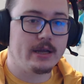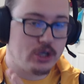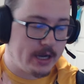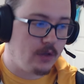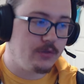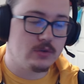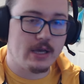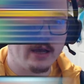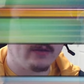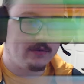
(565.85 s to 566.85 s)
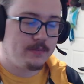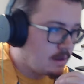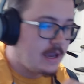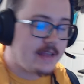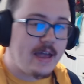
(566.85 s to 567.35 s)
Check out those guides.
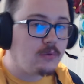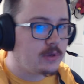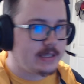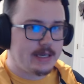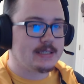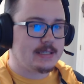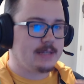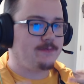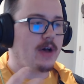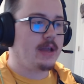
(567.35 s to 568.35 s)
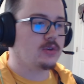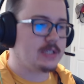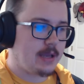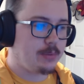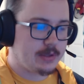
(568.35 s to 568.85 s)
And that really is the final
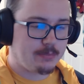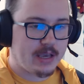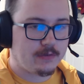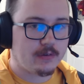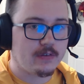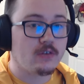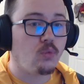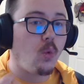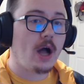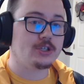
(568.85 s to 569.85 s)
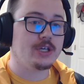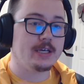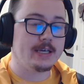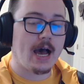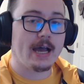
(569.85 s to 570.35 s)
step of the basics is watching
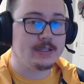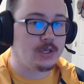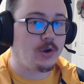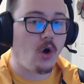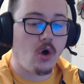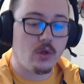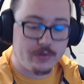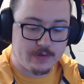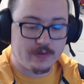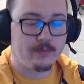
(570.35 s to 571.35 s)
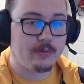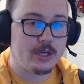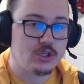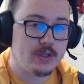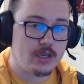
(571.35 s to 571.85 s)
guides on all of this
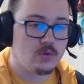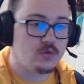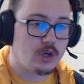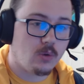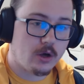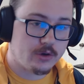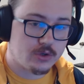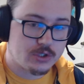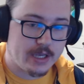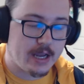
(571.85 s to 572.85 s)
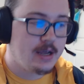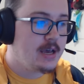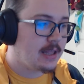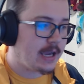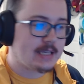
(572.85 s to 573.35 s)
information that you don't understand.
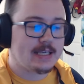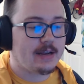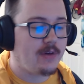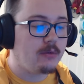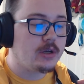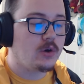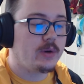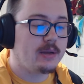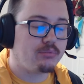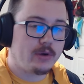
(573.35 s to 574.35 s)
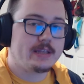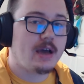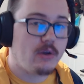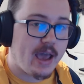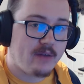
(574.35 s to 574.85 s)
Like I said, if I were to go in and break
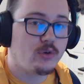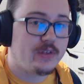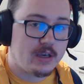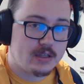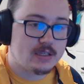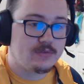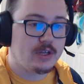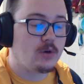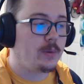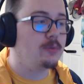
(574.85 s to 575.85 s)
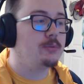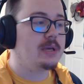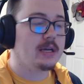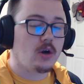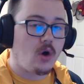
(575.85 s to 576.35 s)
down everything in this video, we would be
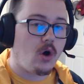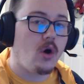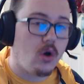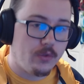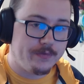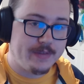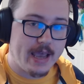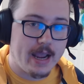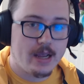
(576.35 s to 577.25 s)
here all day.